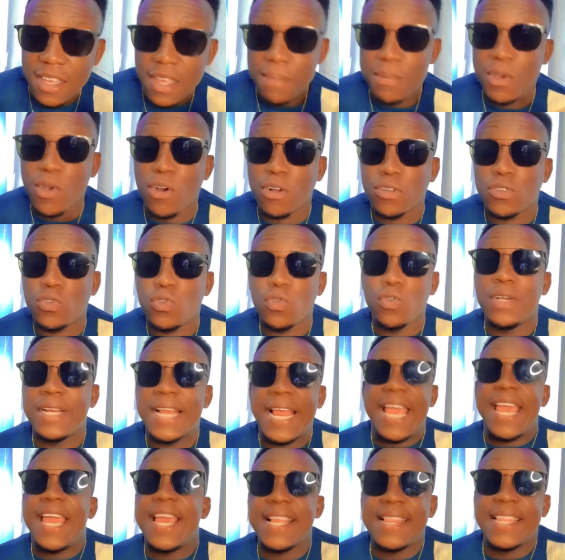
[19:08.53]
Because through
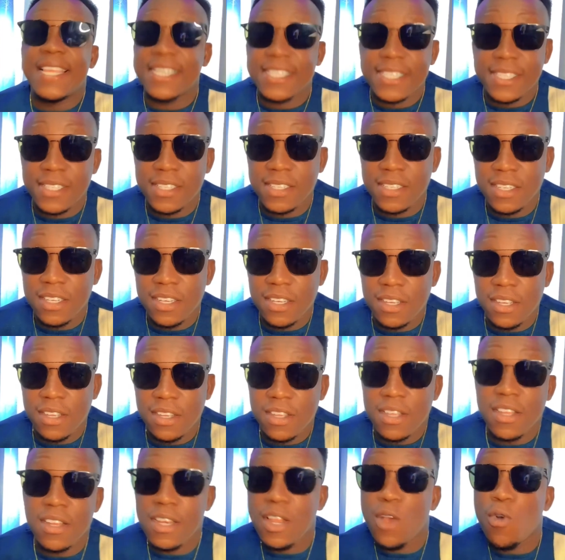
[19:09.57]
the haters,
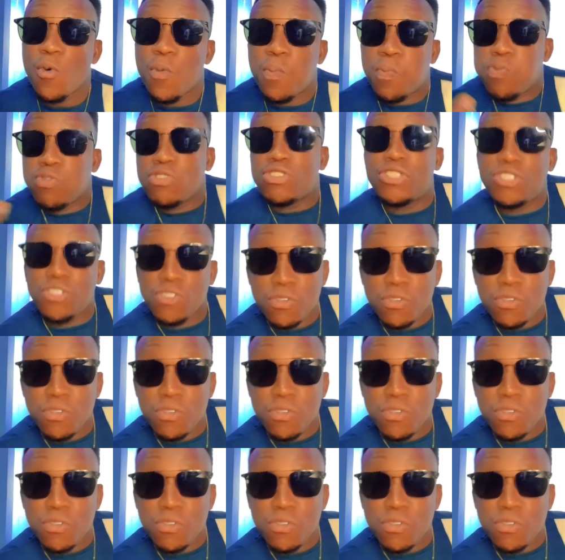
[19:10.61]
they will push